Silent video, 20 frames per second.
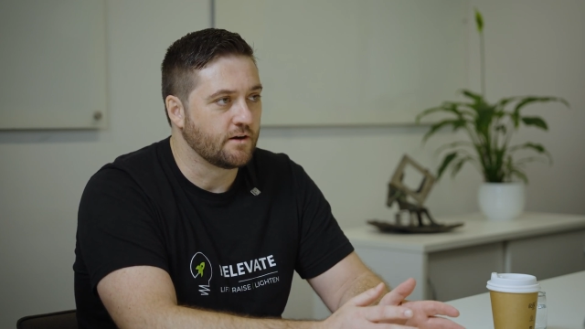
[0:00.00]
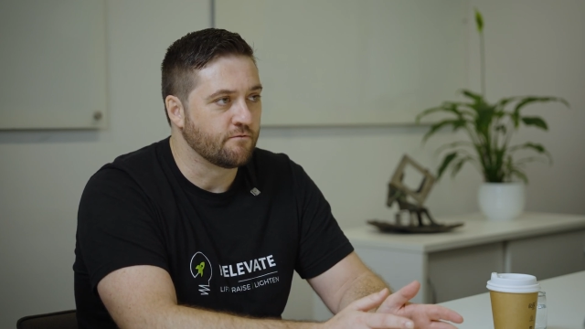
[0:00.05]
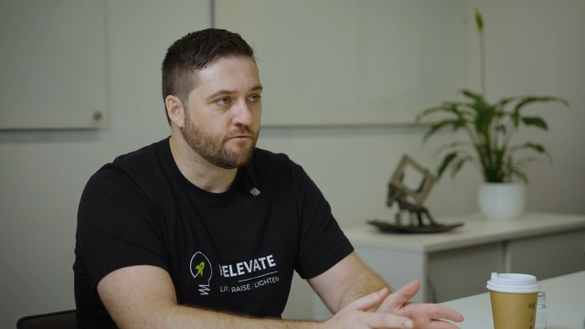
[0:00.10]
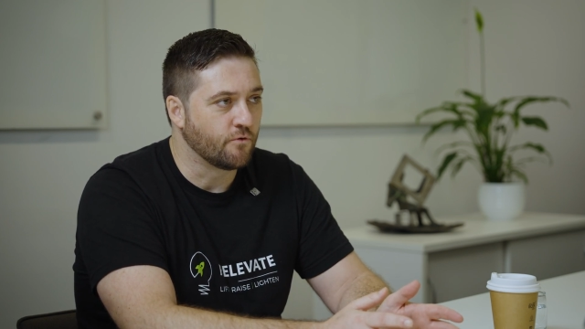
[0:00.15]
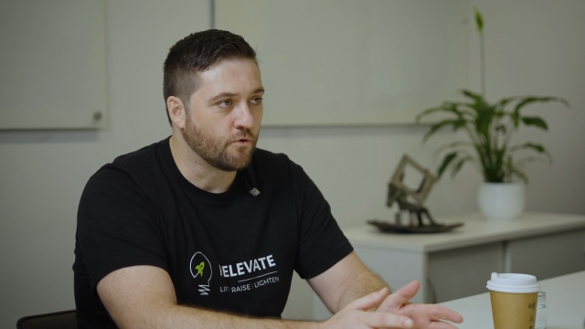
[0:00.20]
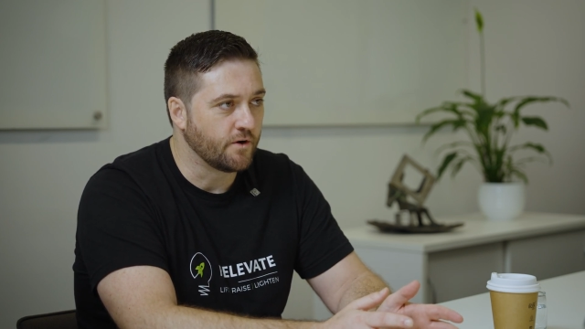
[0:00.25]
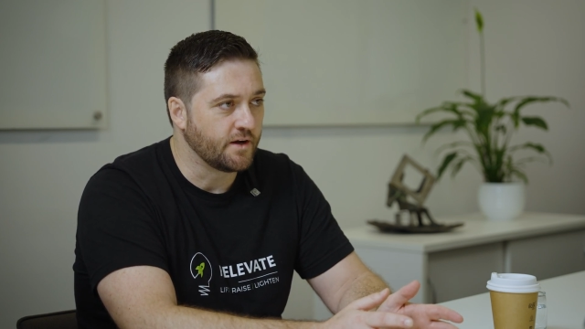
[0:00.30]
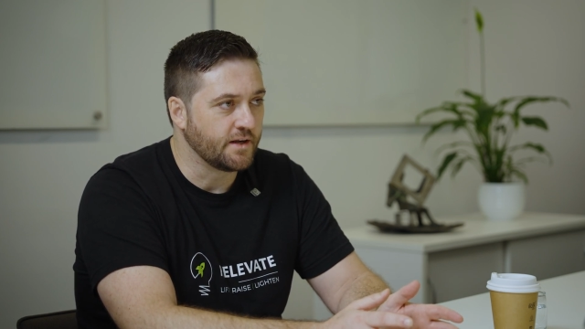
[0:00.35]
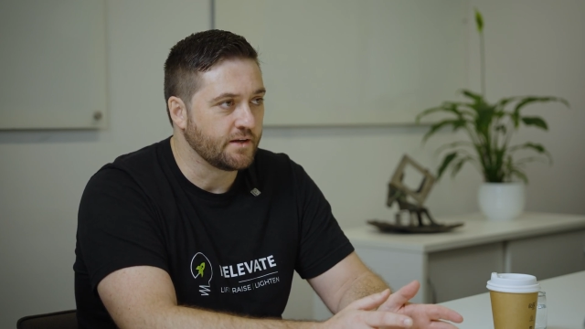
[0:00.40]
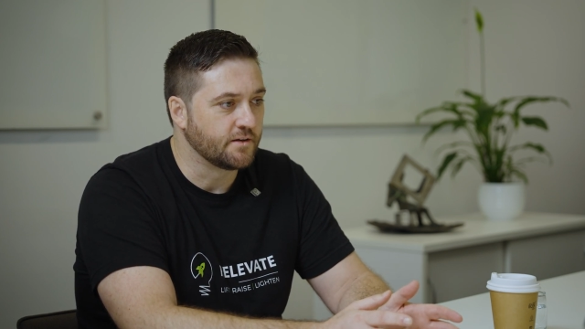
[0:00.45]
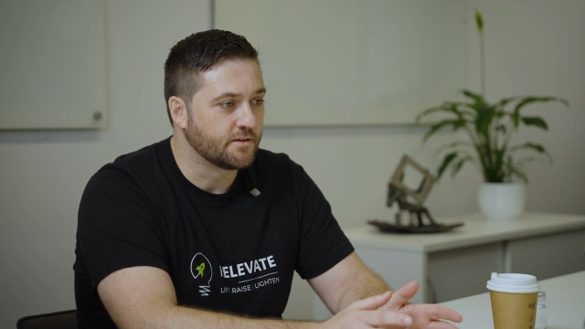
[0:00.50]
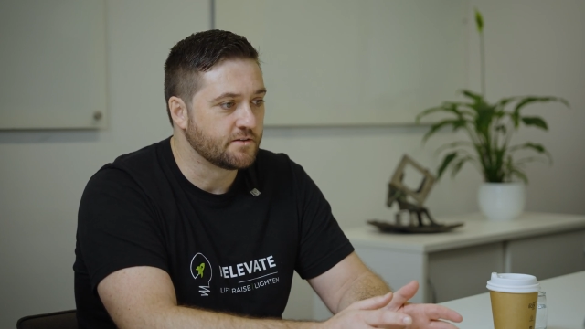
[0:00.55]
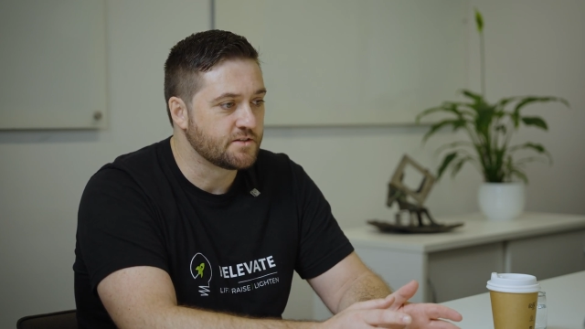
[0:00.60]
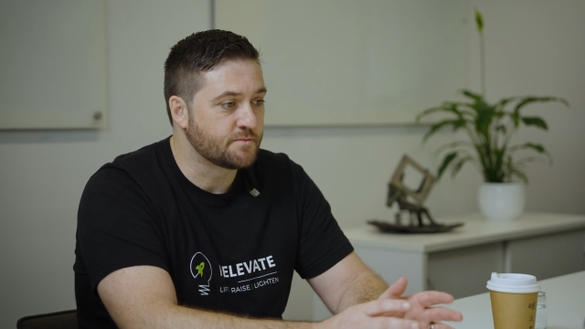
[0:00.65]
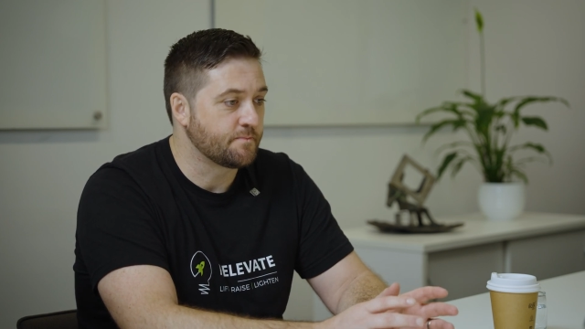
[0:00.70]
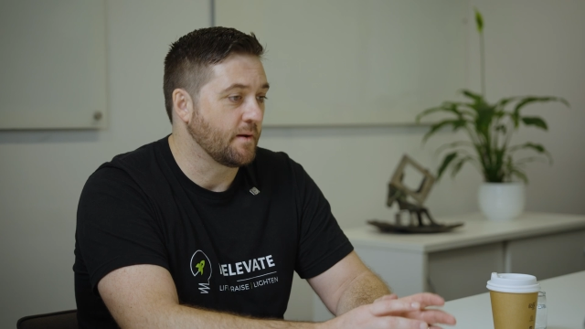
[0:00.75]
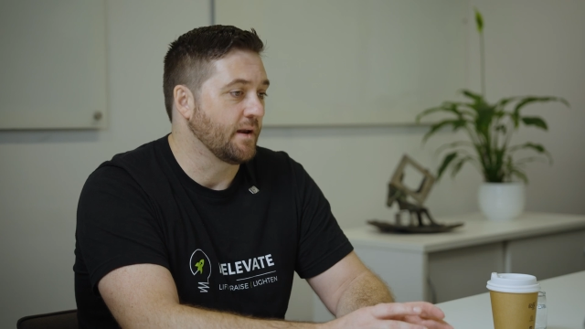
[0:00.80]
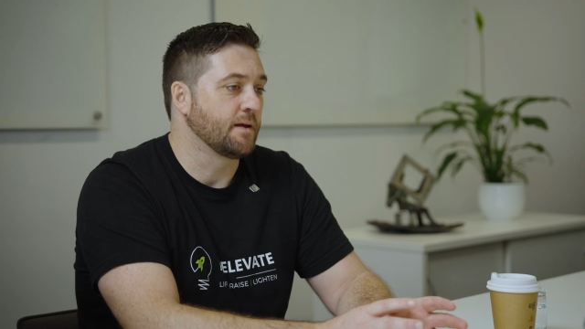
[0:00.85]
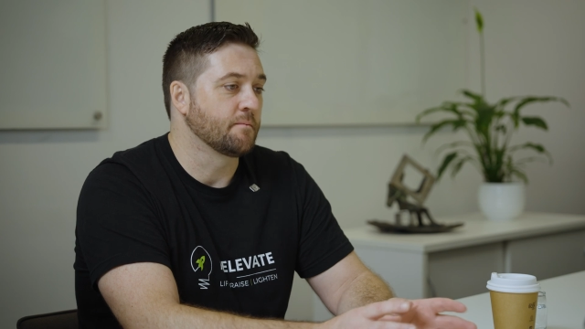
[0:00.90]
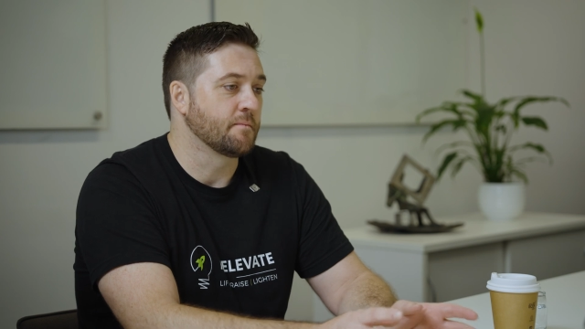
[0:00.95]
avoid
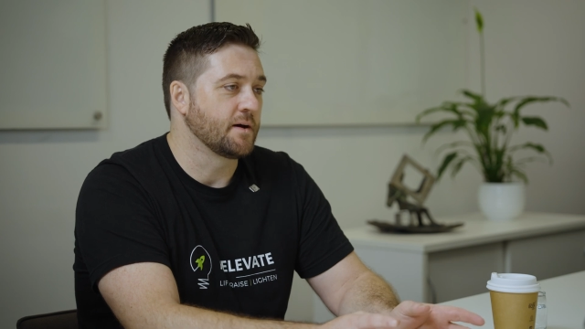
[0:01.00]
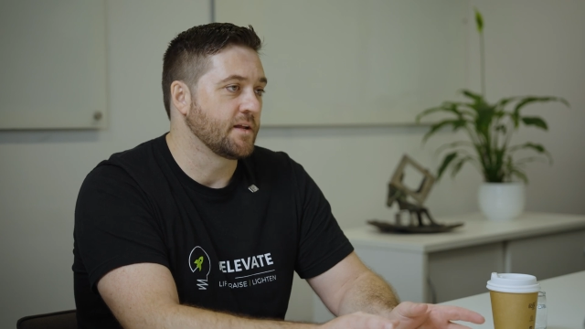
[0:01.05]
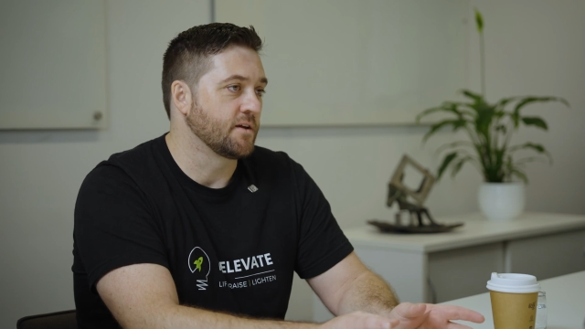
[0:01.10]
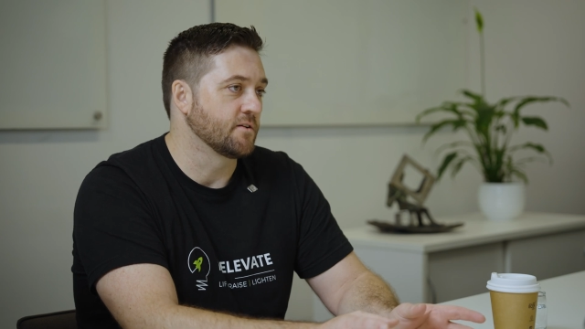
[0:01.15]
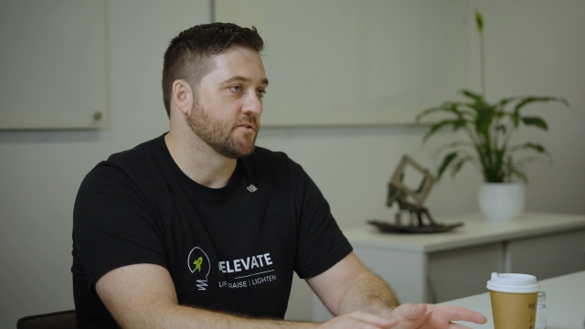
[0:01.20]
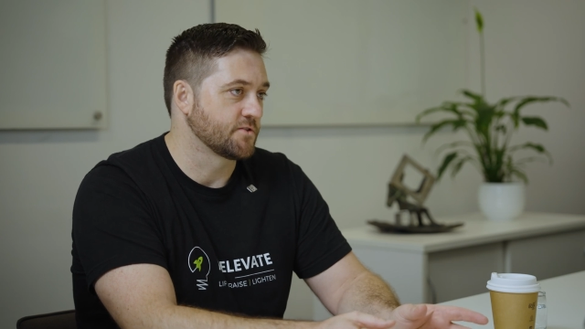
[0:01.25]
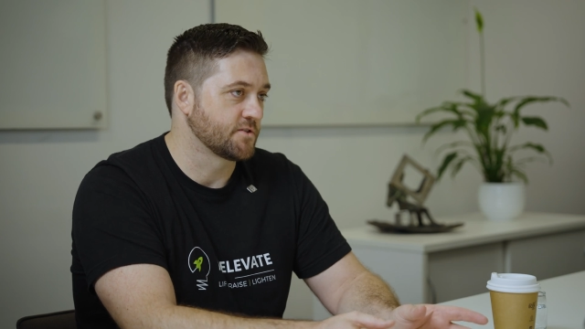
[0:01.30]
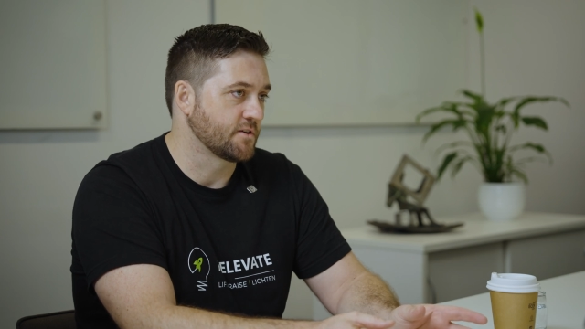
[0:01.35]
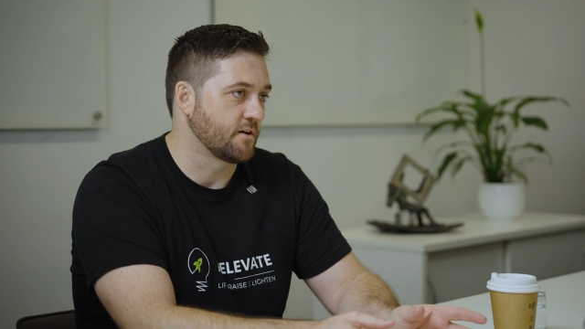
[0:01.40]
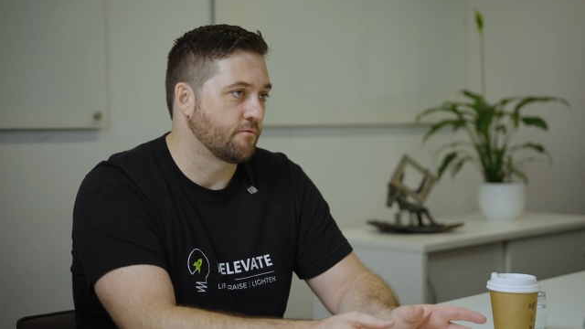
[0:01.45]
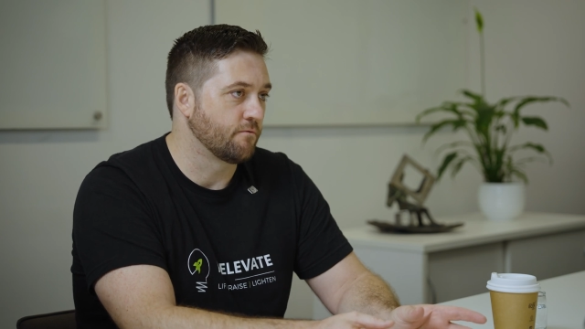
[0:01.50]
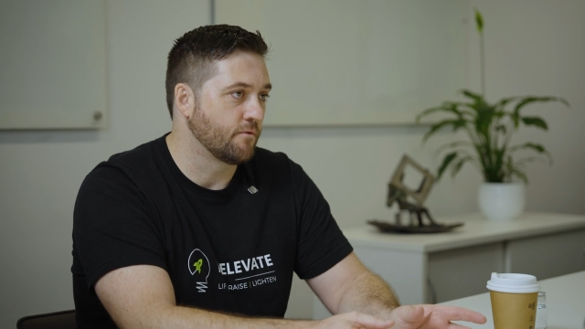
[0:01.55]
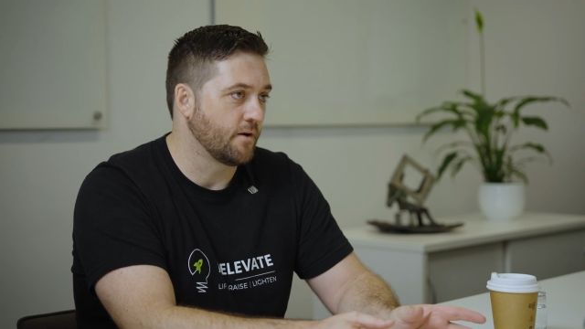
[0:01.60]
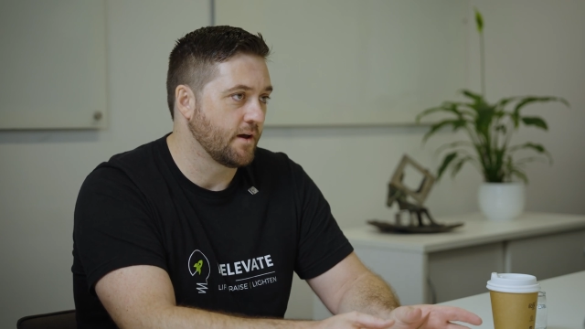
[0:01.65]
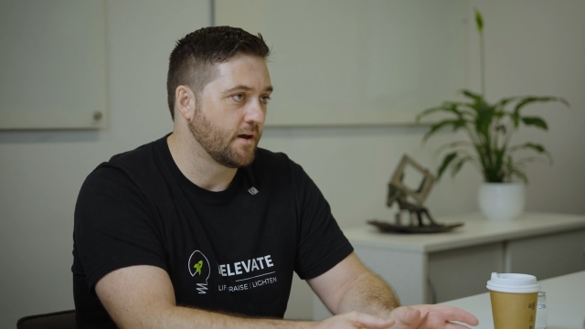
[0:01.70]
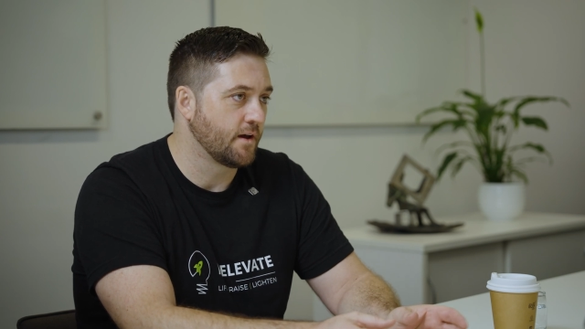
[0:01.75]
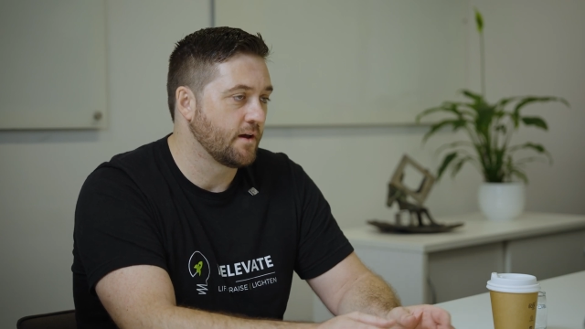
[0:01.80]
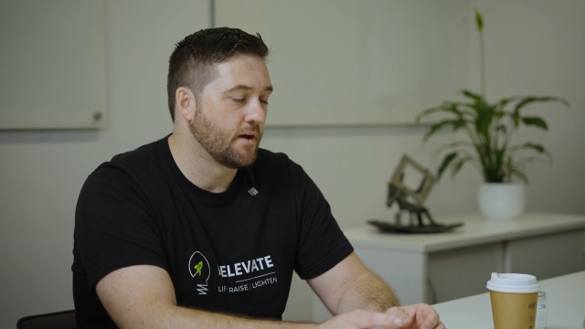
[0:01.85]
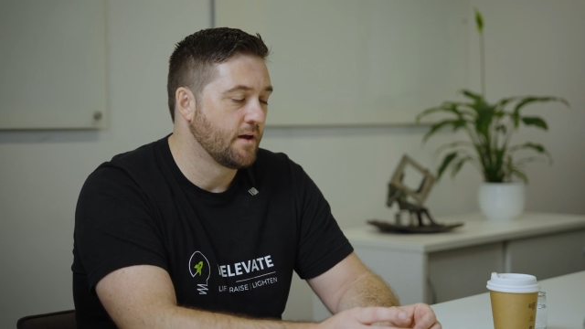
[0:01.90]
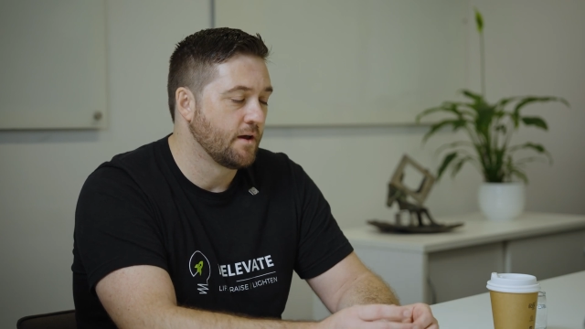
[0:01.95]
spending money on
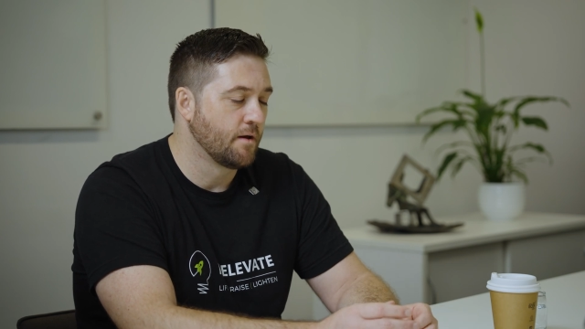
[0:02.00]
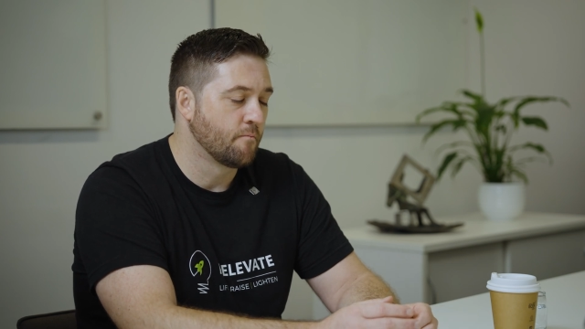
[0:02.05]
software.